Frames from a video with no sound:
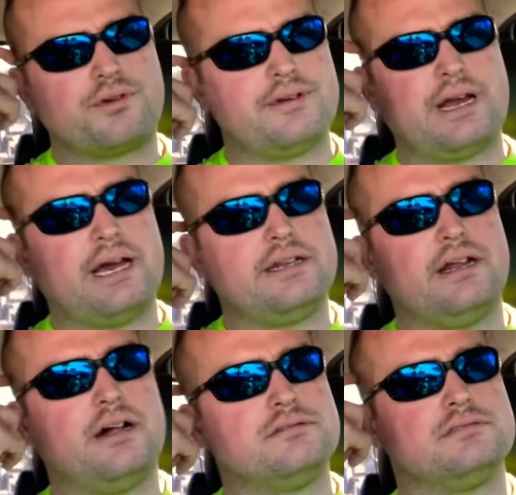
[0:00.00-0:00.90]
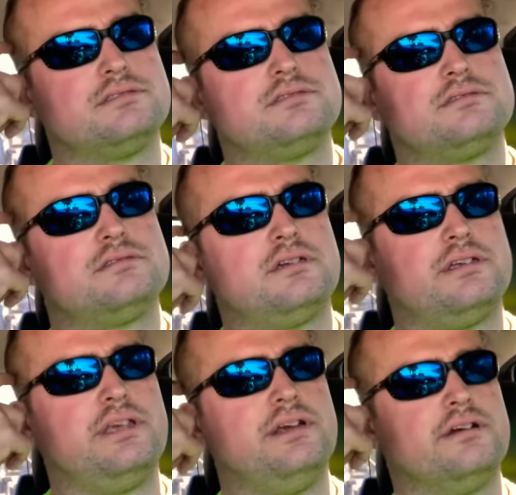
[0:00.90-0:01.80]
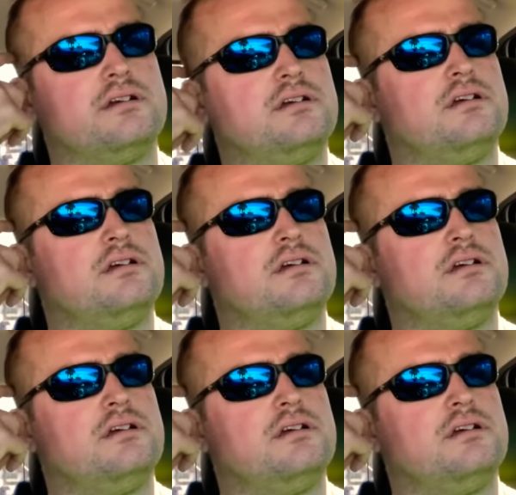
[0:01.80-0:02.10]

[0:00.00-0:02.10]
and ninety dollars a year.